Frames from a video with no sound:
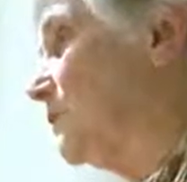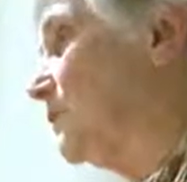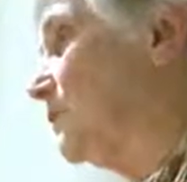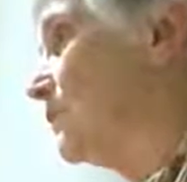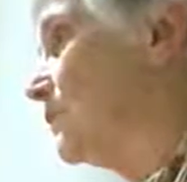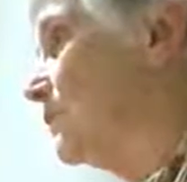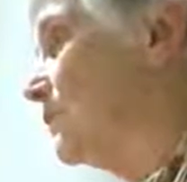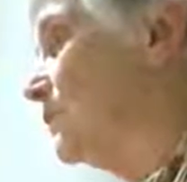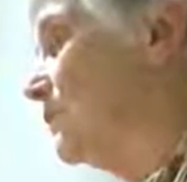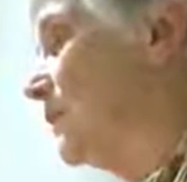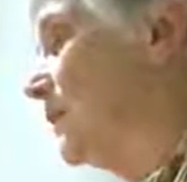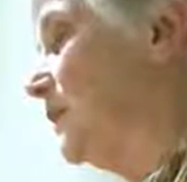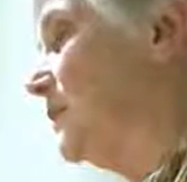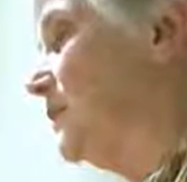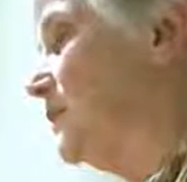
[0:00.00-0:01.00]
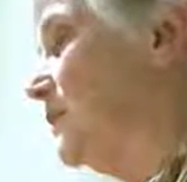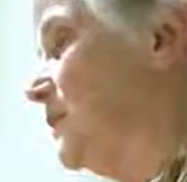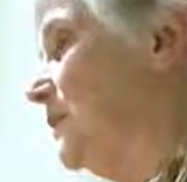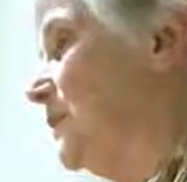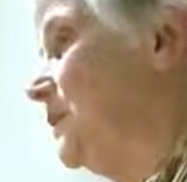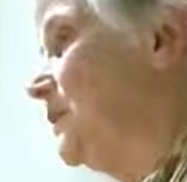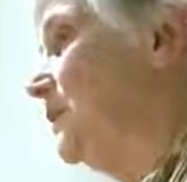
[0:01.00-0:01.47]
or 3rd grade,
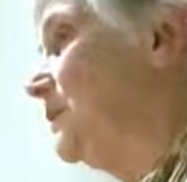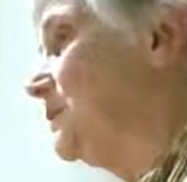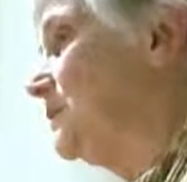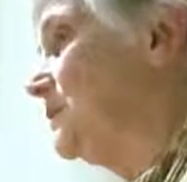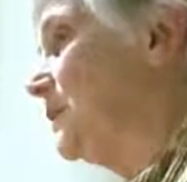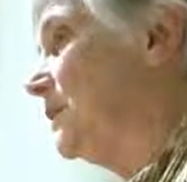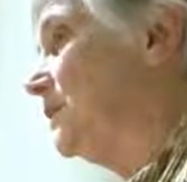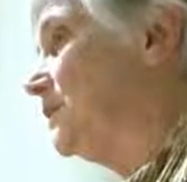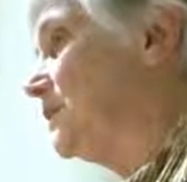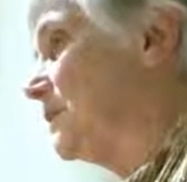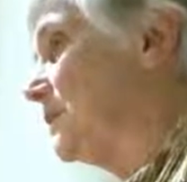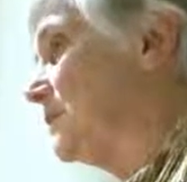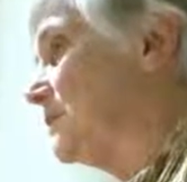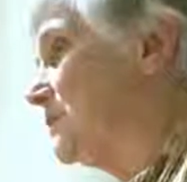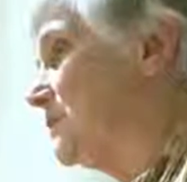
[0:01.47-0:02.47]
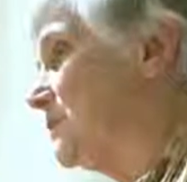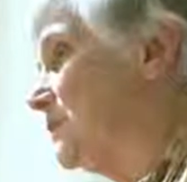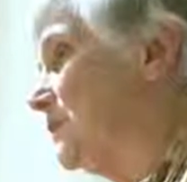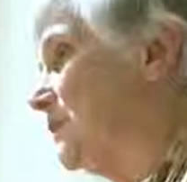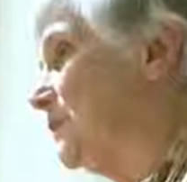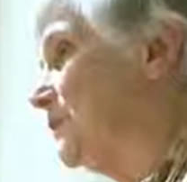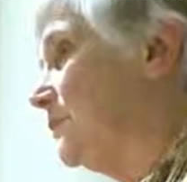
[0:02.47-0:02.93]
and the state
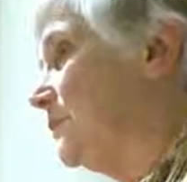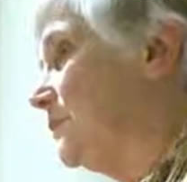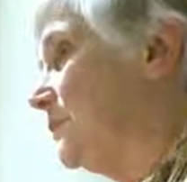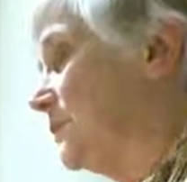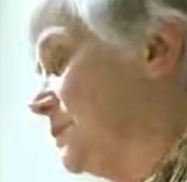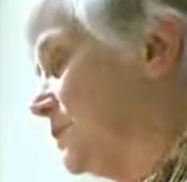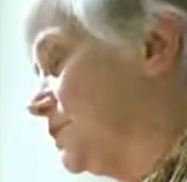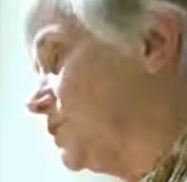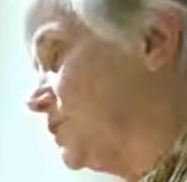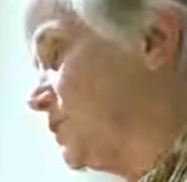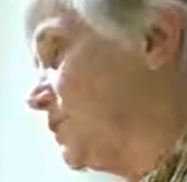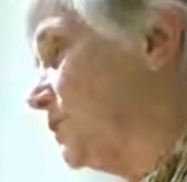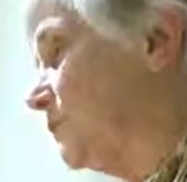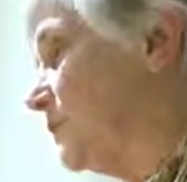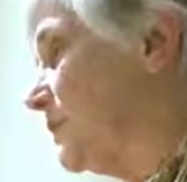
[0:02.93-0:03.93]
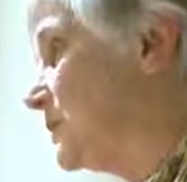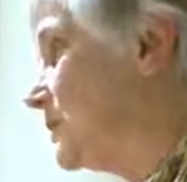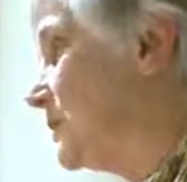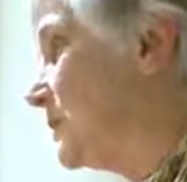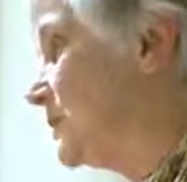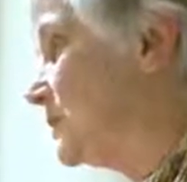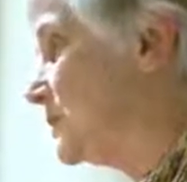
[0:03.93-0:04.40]
says this child must
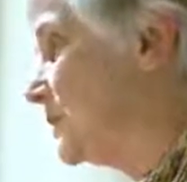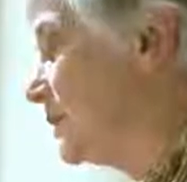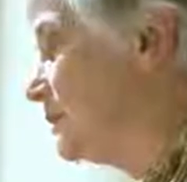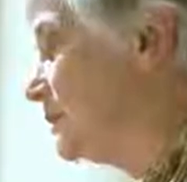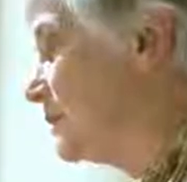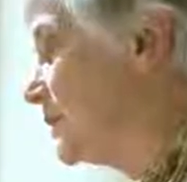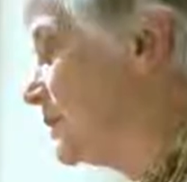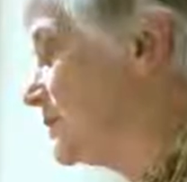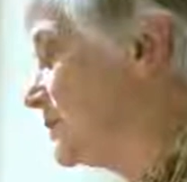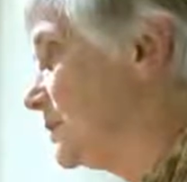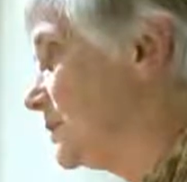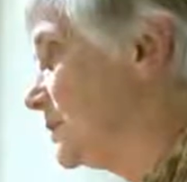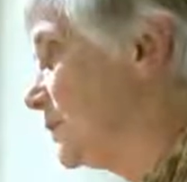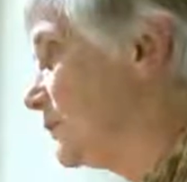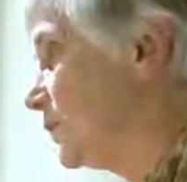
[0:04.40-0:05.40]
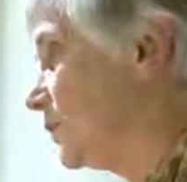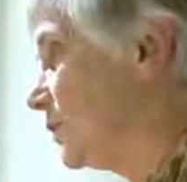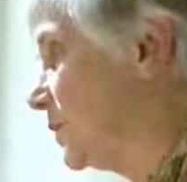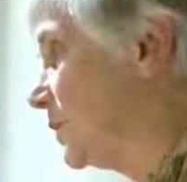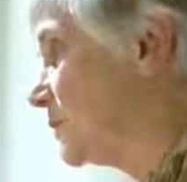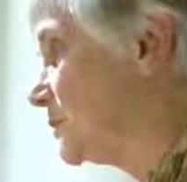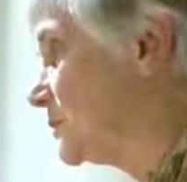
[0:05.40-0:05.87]
take the same test as everyone
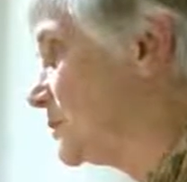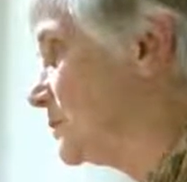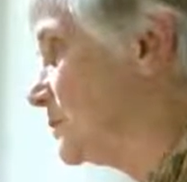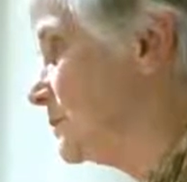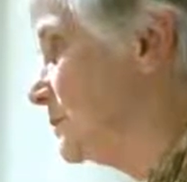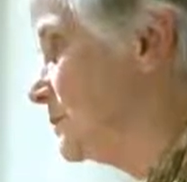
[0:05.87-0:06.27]
else.